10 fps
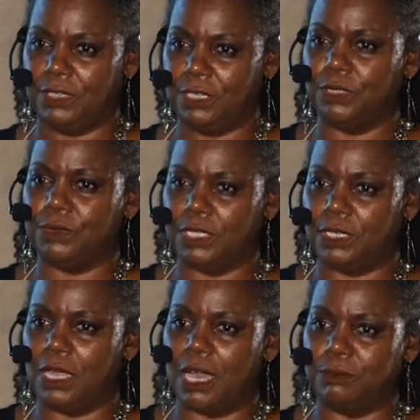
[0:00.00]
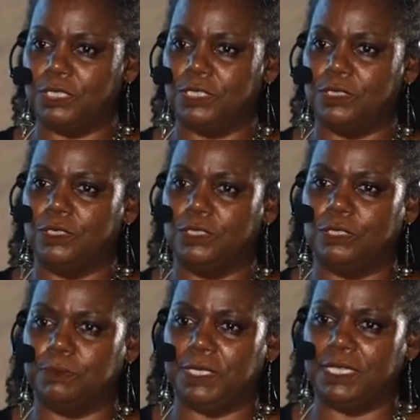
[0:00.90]
career option
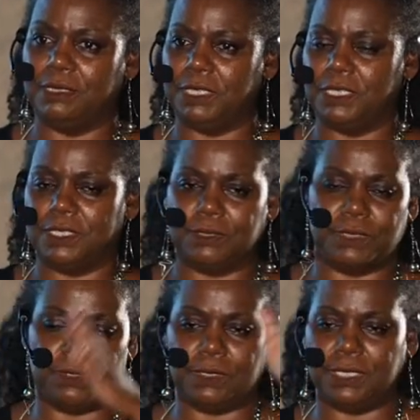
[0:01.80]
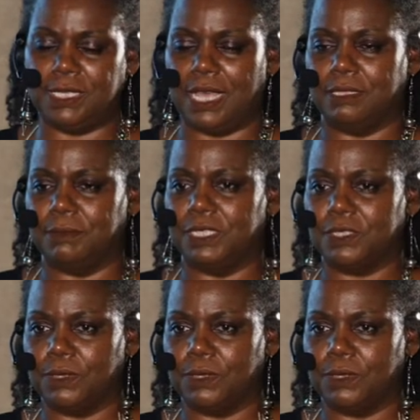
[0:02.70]
to be in because there was all these elements.